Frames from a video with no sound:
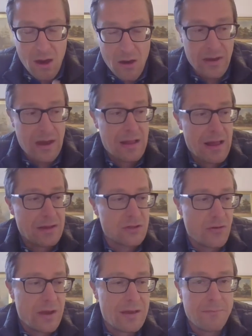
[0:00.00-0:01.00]
going
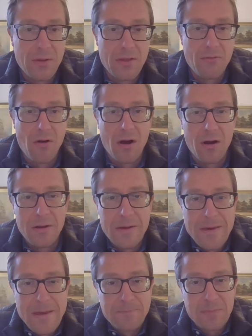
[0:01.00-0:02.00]
electric. But there
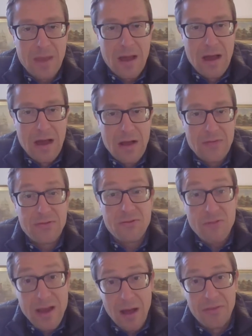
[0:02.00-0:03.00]
are
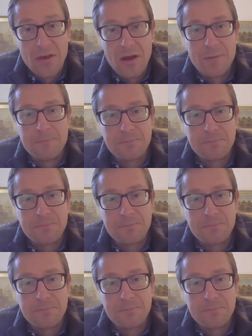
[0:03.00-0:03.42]
three other